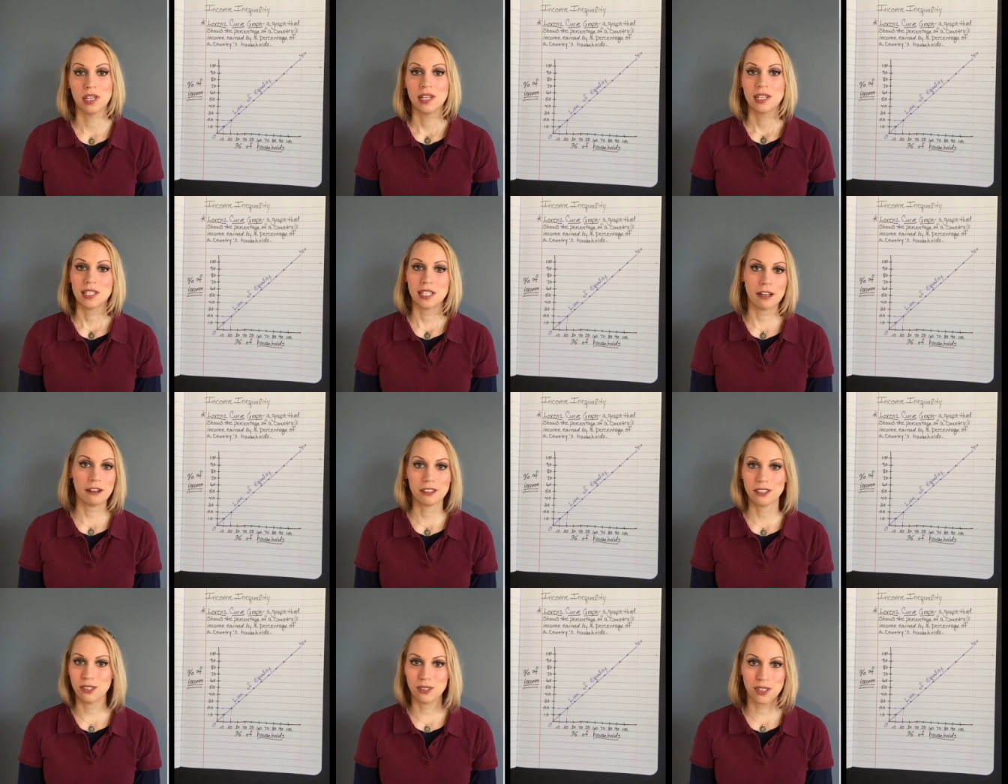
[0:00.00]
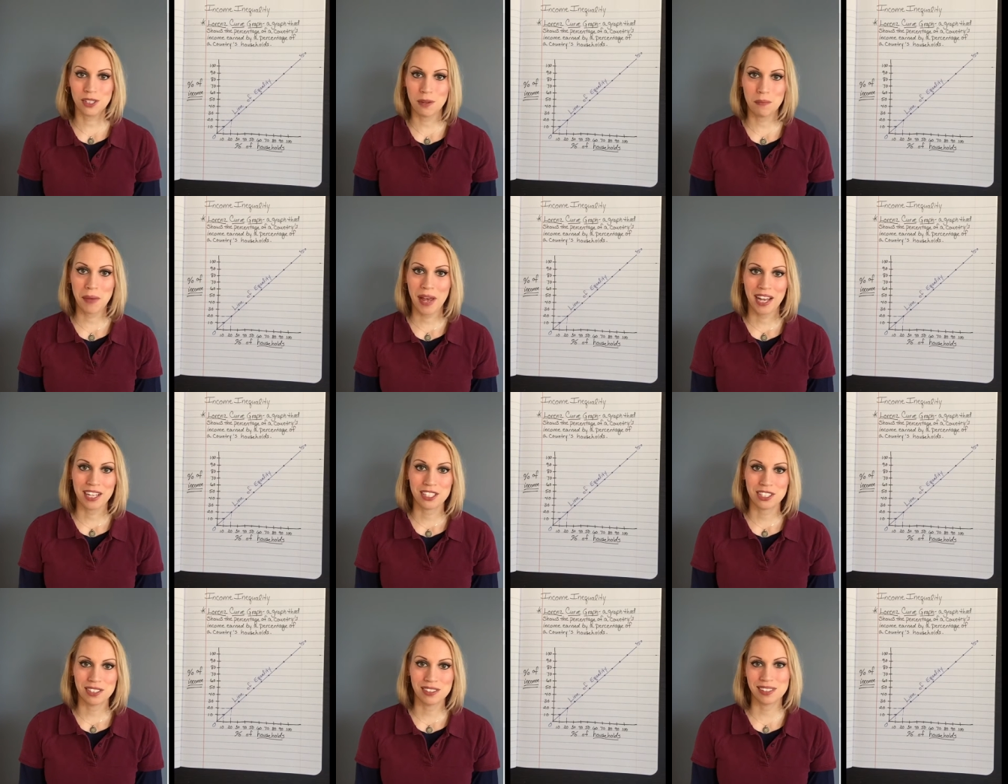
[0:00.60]
Now, as you can
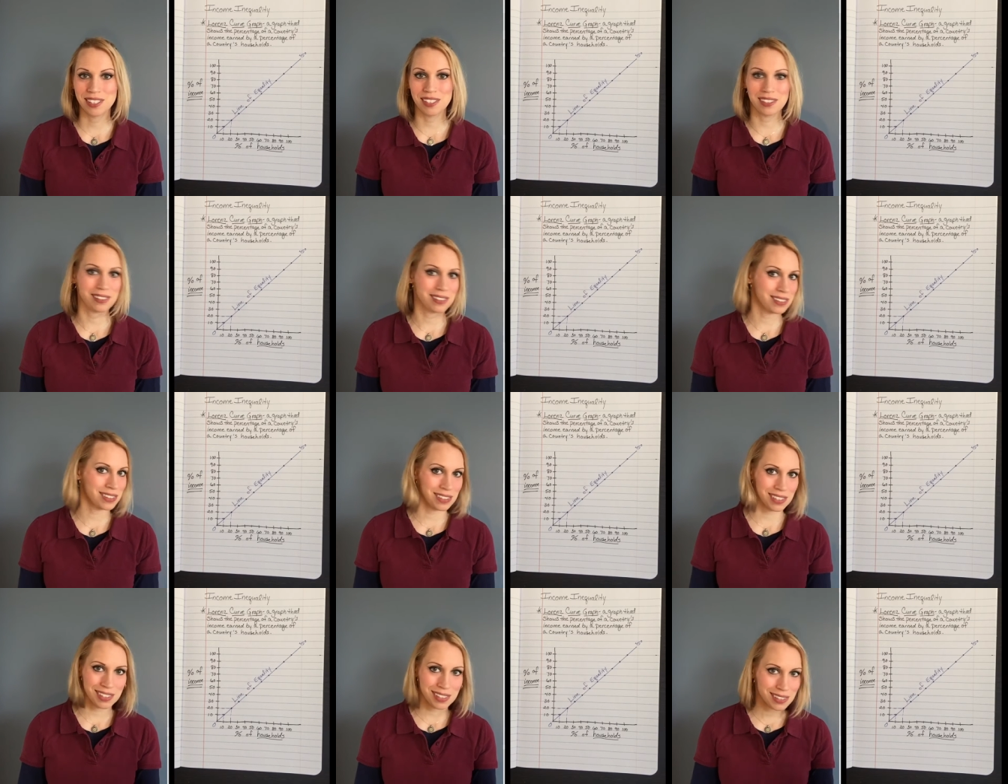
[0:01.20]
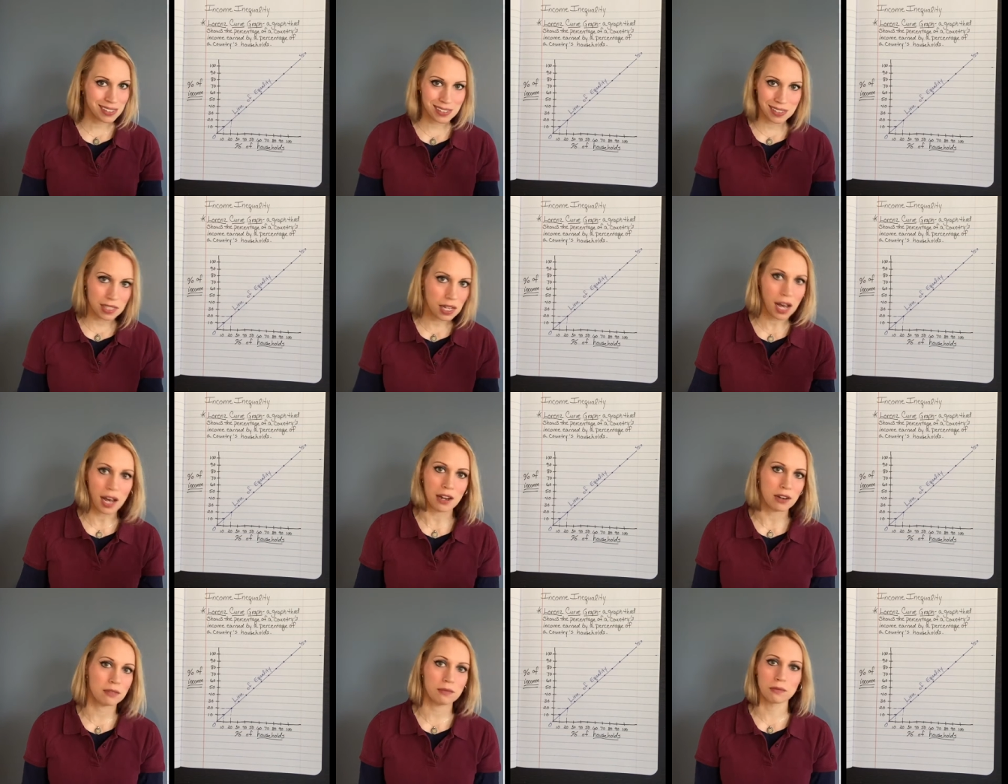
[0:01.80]
imagine, this is
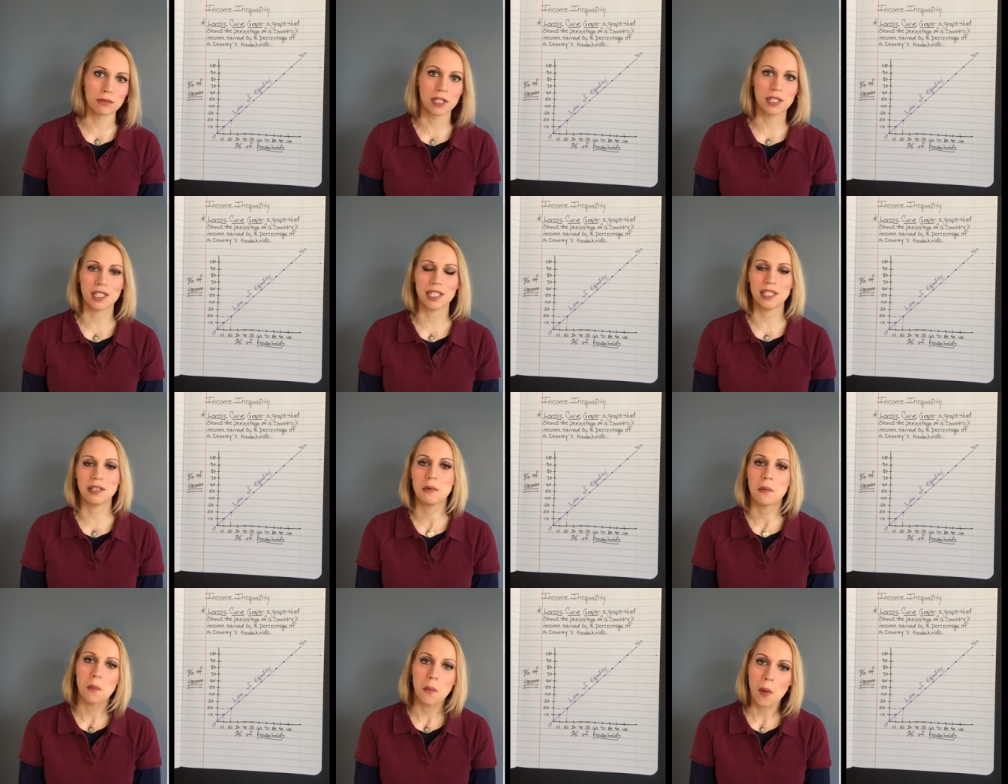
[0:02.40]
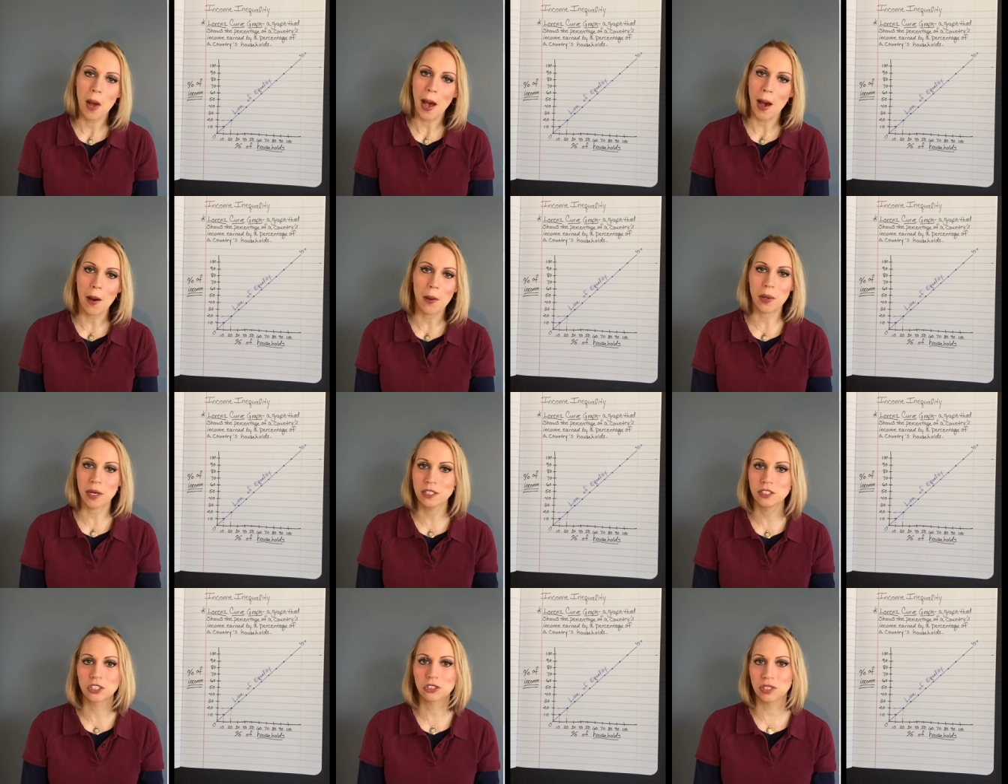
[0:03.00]
not really how
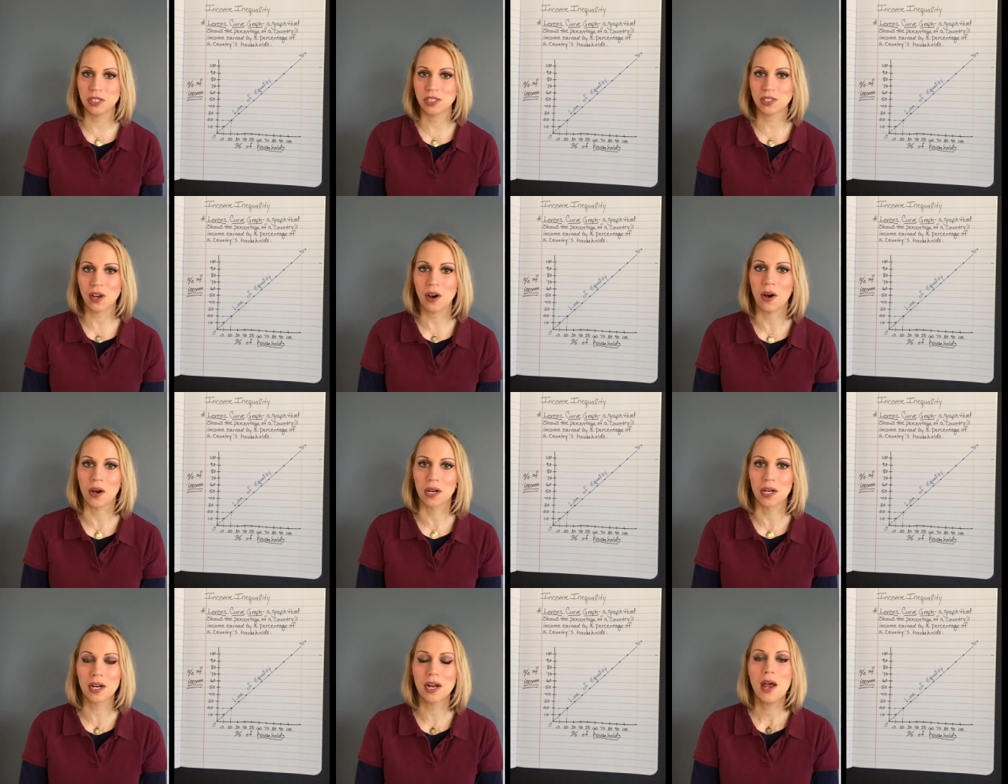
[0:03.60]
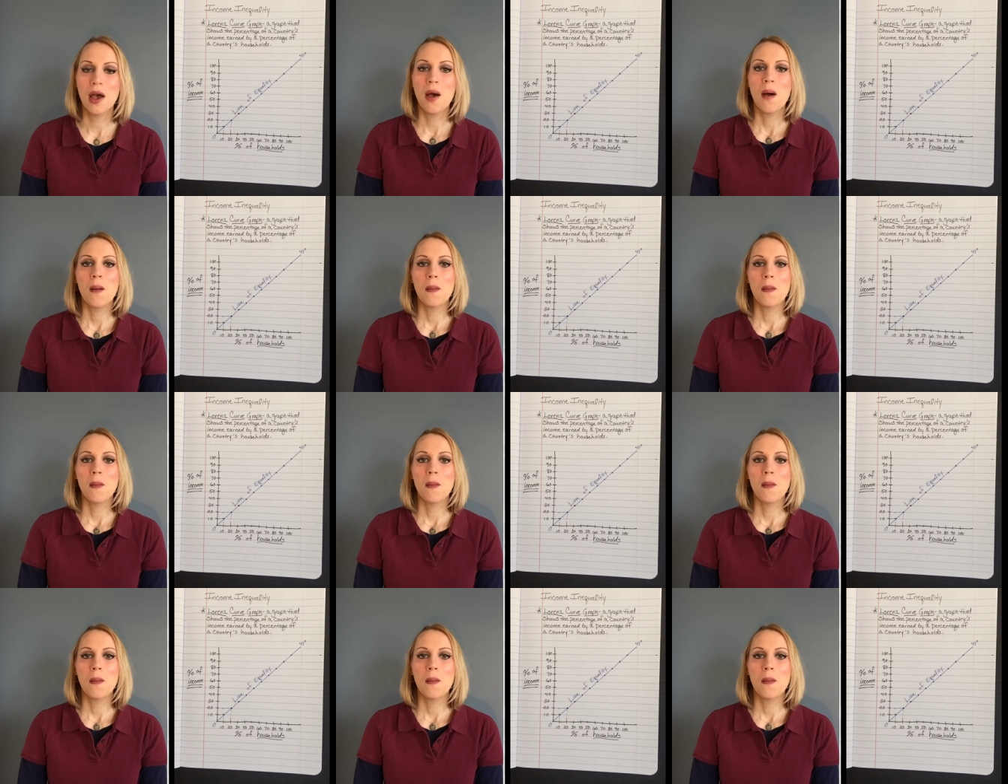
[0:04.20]
countries are.